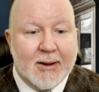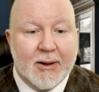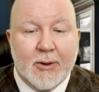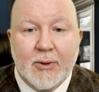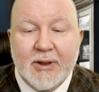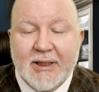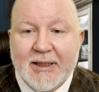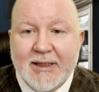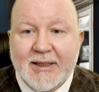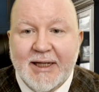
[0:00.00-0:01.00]
the court
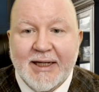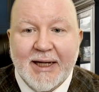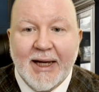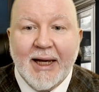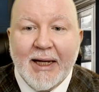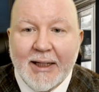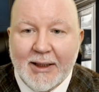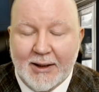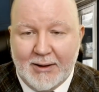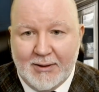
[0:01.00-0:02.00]
doesn't take
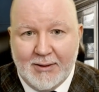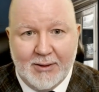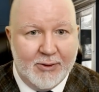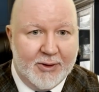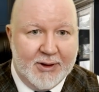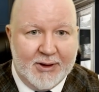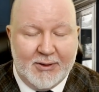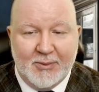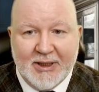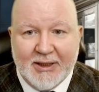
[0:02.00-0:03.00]
any
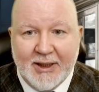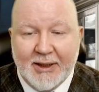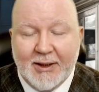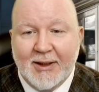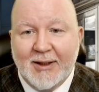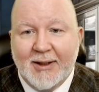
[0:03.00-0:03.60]
lawyer's mistake